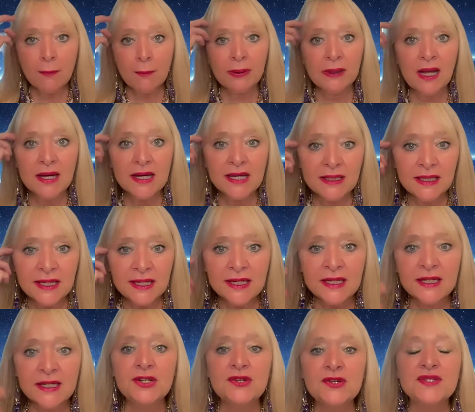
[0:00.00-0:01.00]
plugging
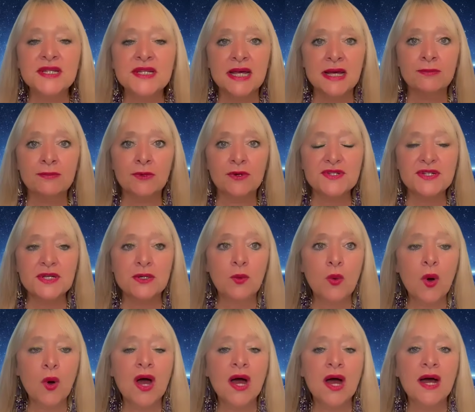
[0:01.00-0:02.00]
in, using hypnotic
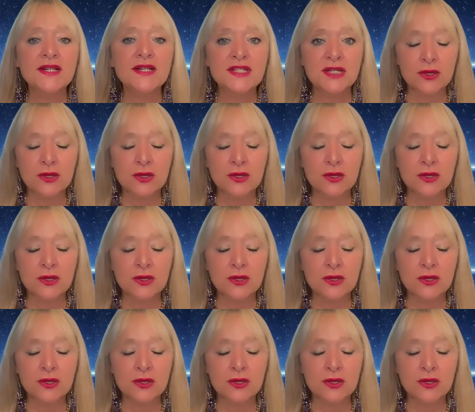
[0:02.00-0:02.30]
words